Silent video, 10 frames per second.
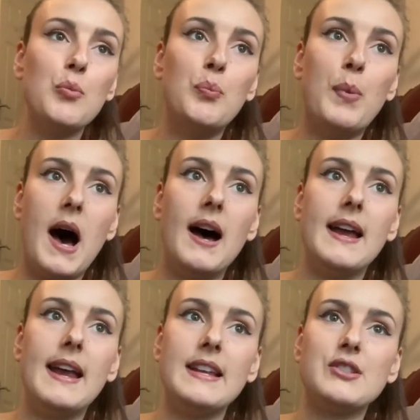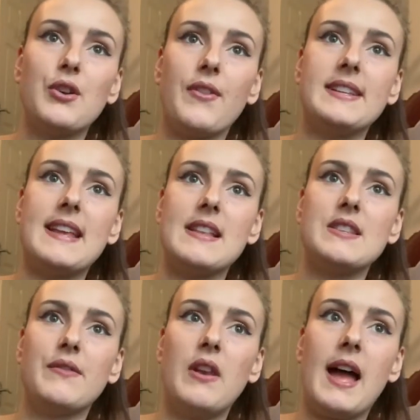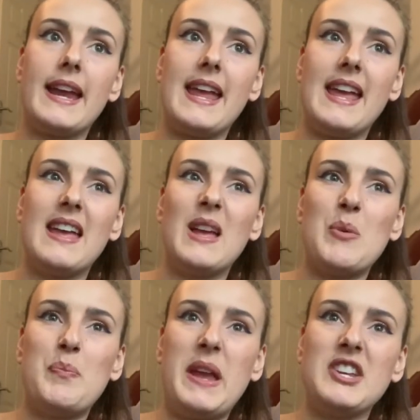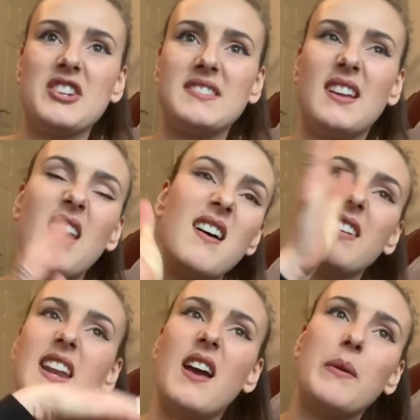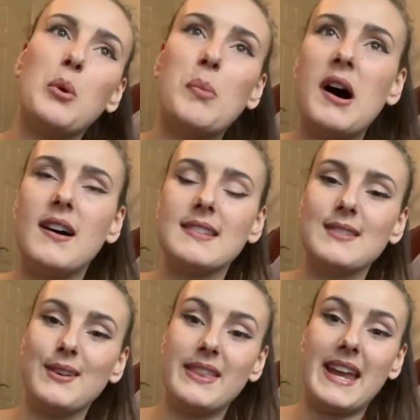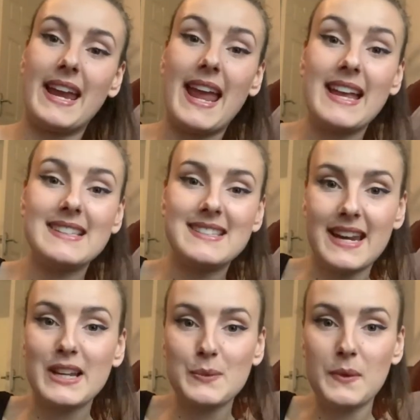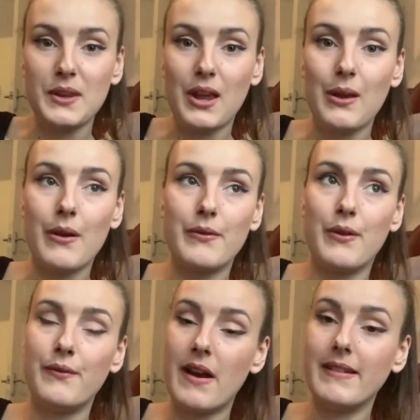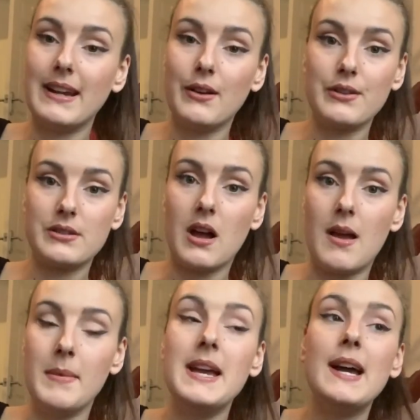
but it's not the sense of like it being just a oh you know it'll pass sort of thing it sticks with you for a very long time